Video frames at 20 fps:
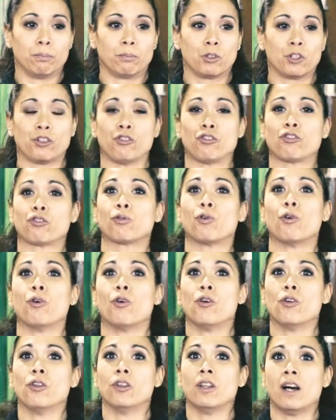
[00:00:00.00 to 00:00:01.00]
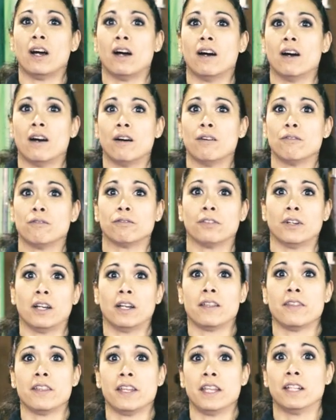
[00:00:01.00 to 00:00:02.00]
control of the